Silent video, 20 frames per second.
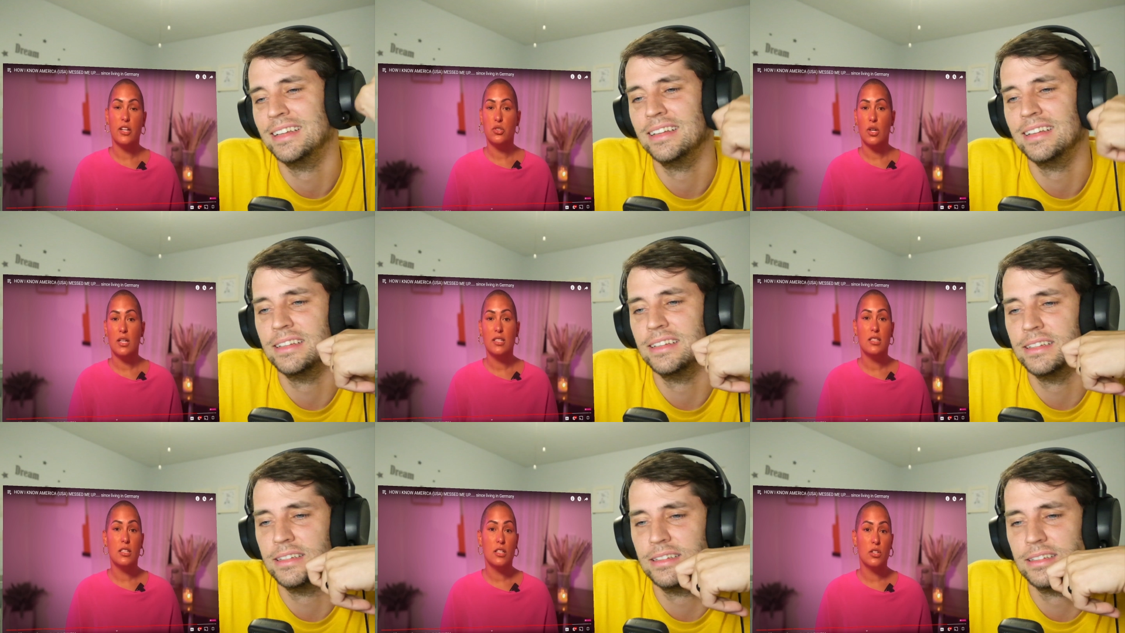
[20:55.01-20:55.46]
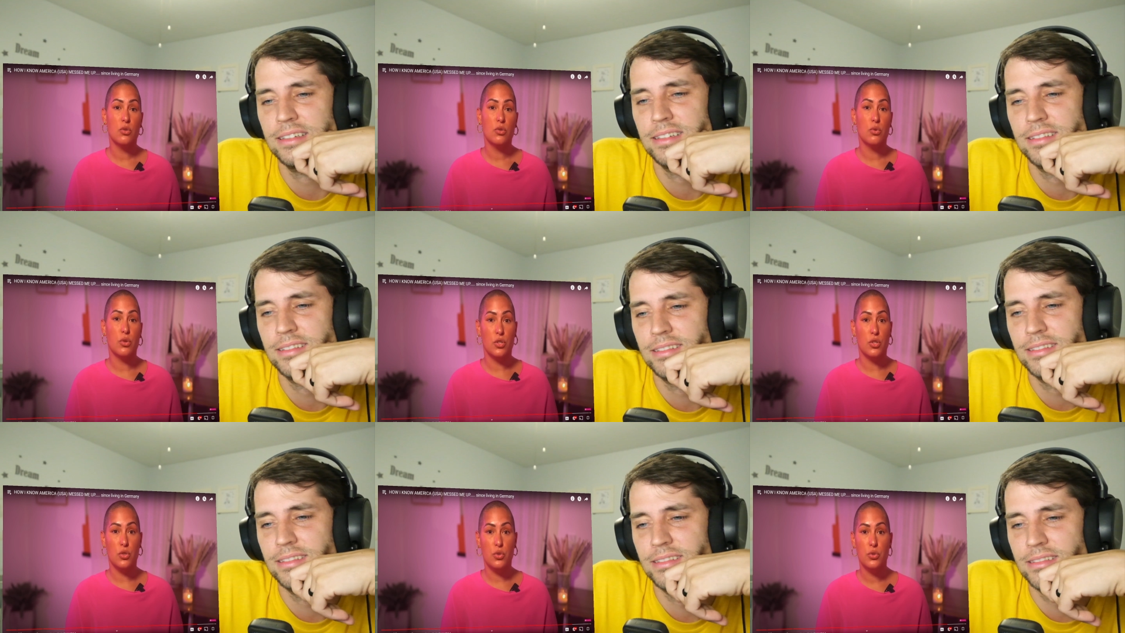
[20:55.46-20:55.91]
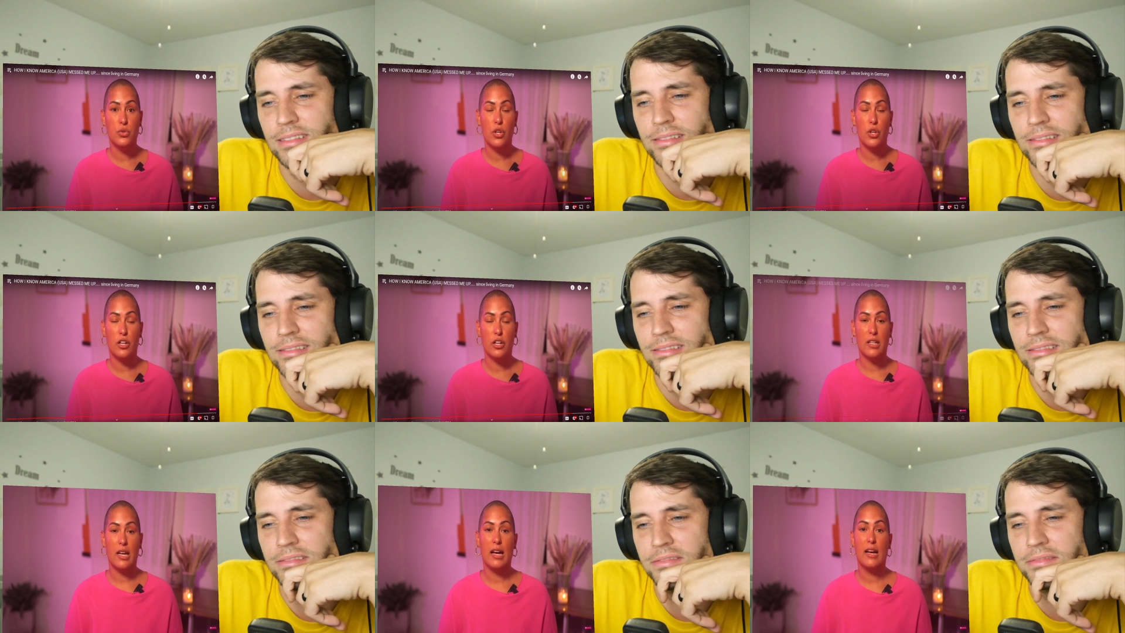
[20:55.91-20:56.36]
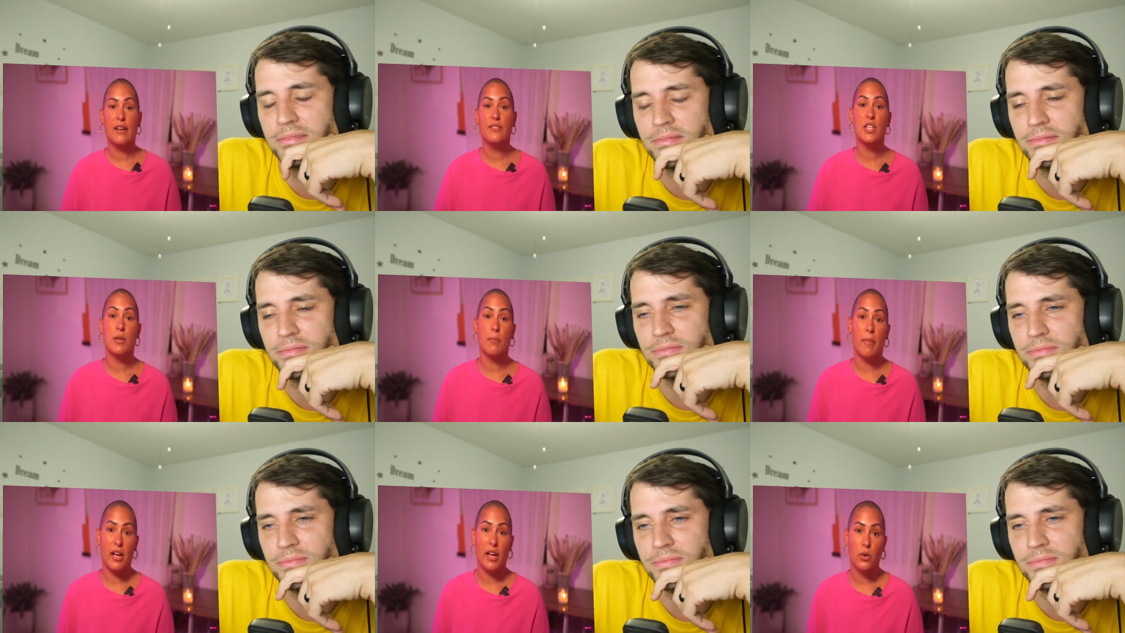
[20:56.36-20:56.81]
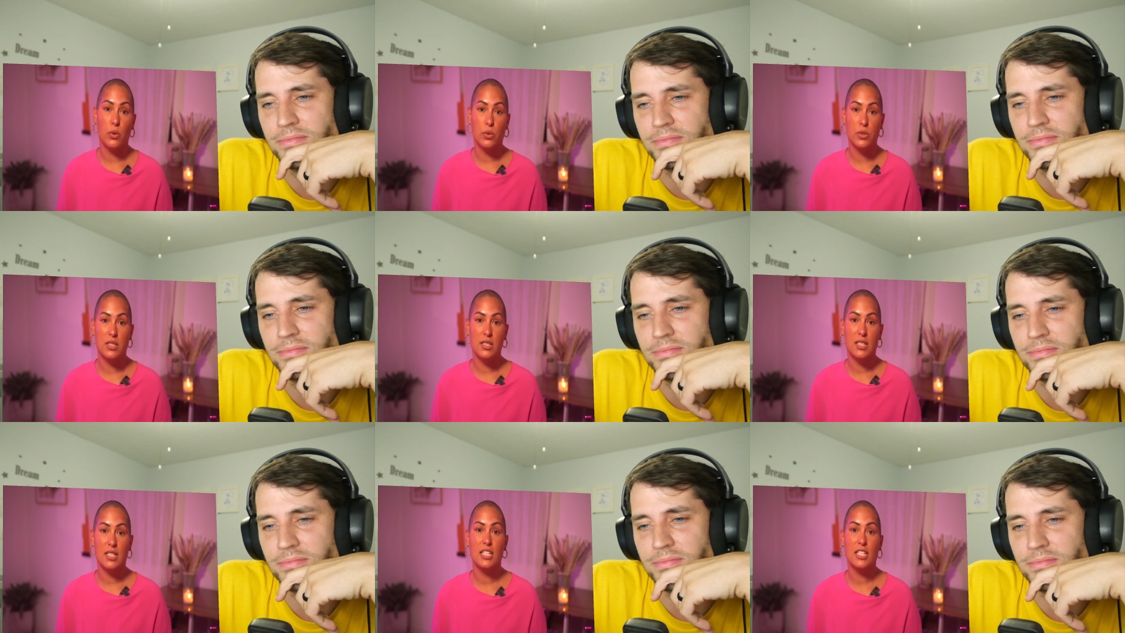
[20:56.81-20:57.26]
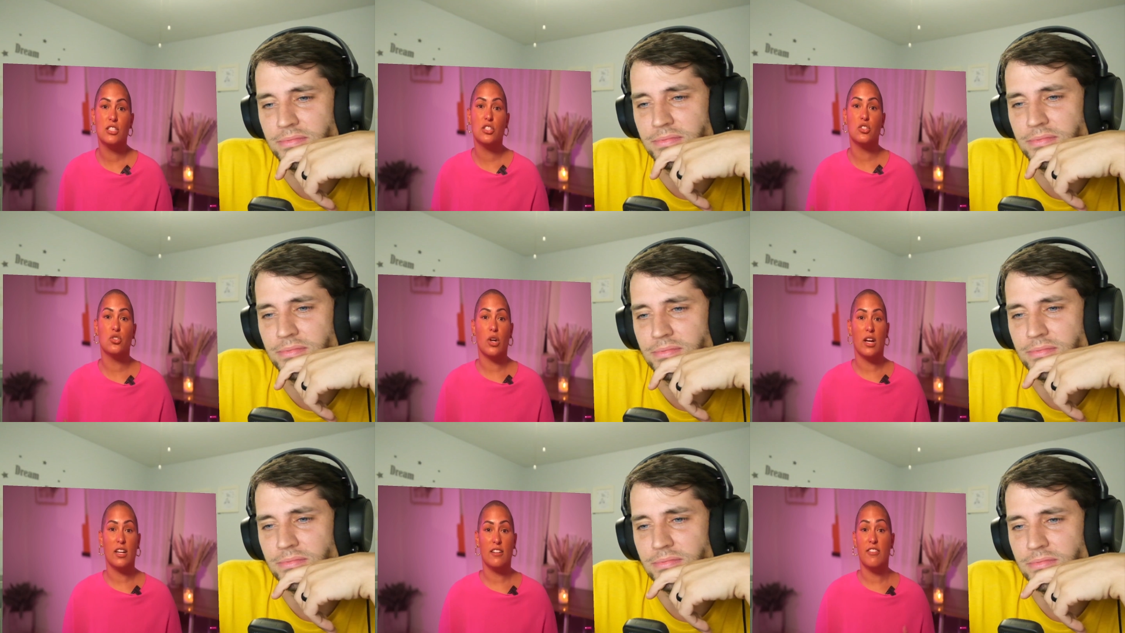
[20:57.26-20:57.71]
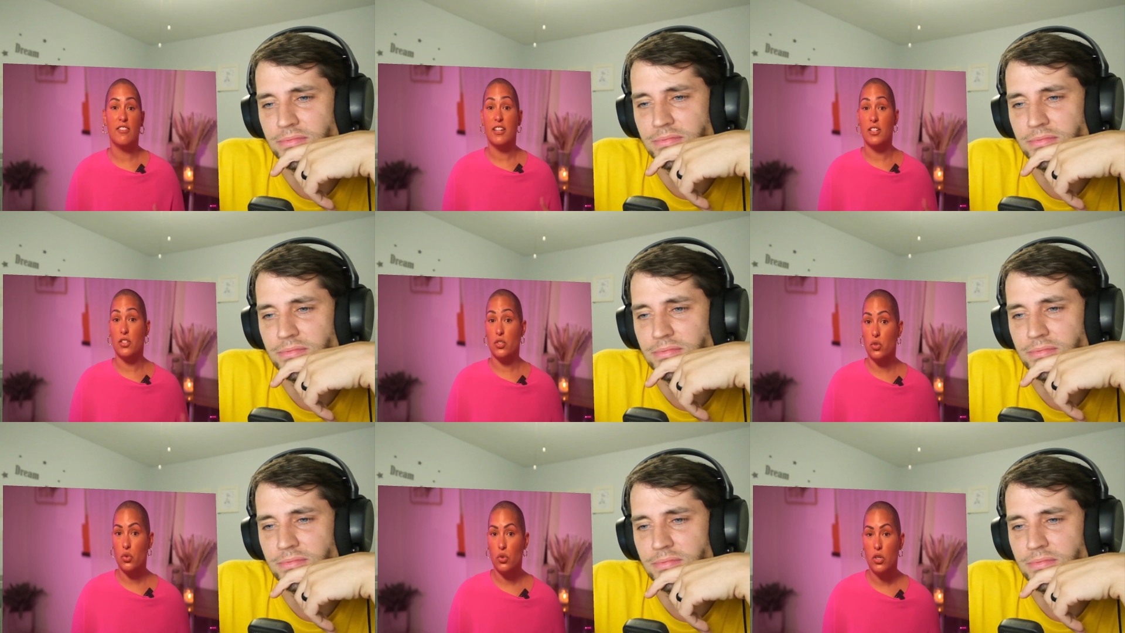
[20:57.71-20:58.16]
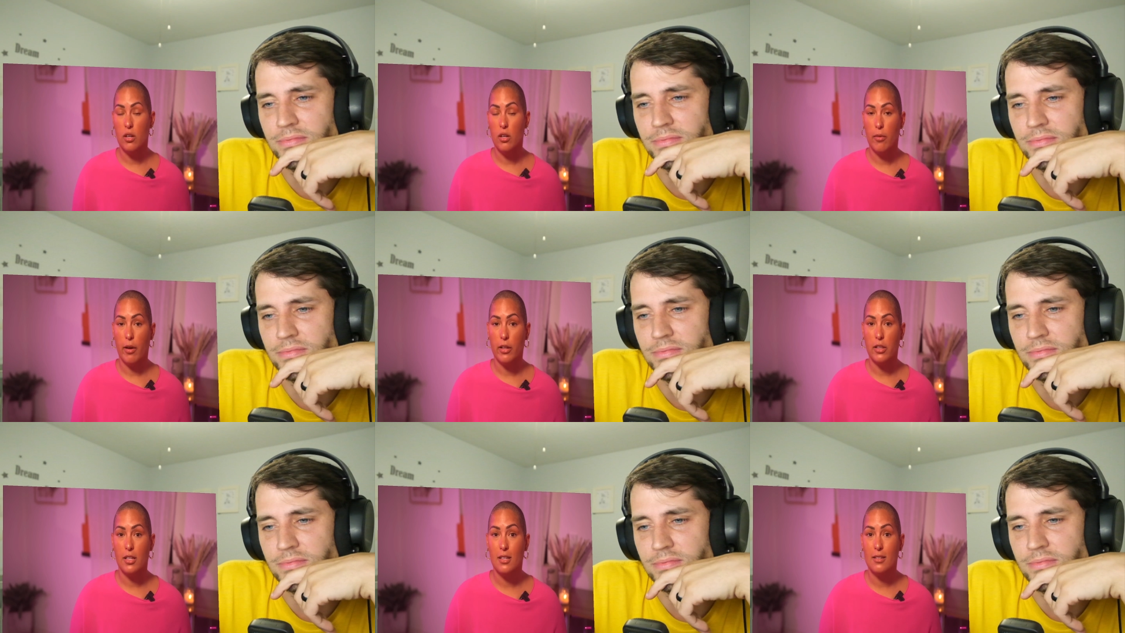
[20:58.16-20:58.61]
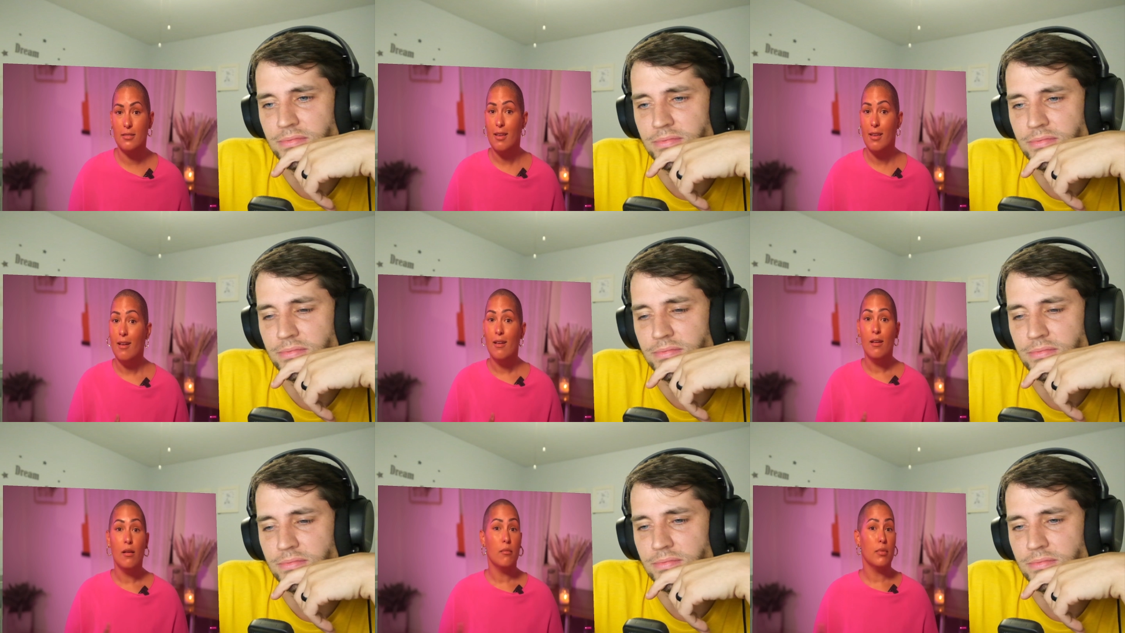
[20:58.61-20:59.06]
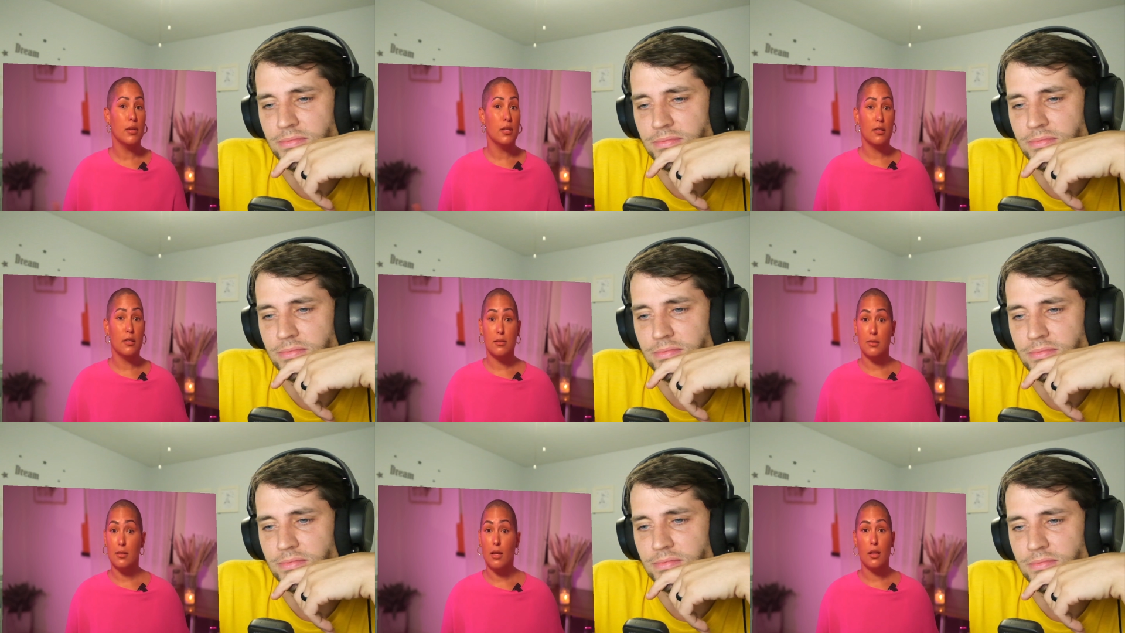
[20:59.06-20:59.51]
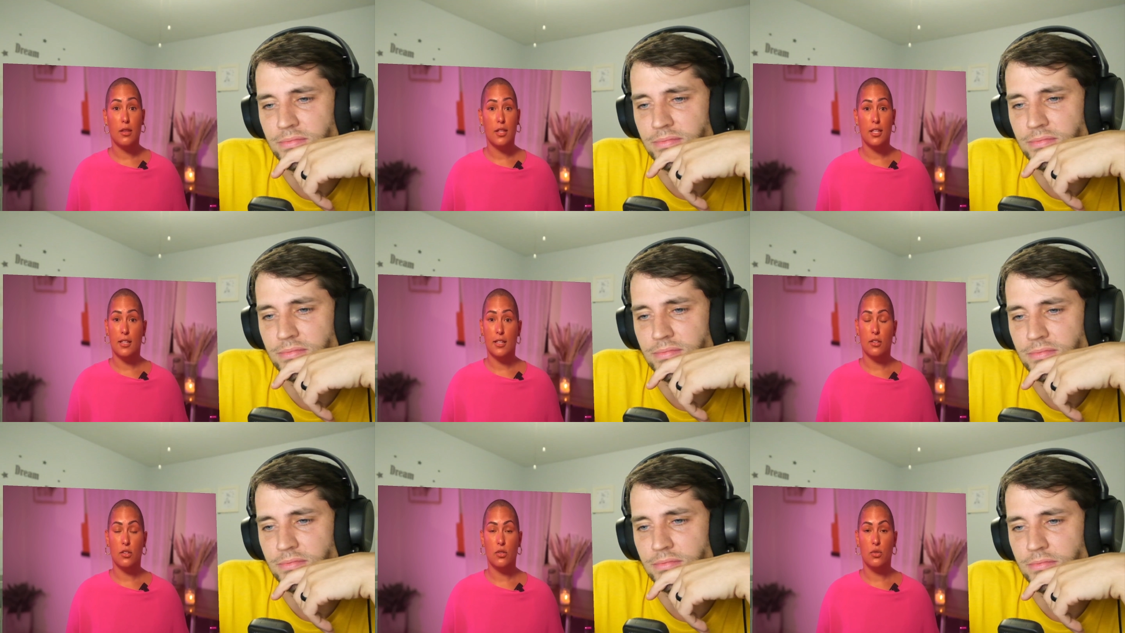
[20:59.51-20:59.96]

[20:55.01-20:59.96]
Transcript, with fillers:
Speaker 1: I tried to look through the news archives in my old city to try to find a story about this, but there's nothing in the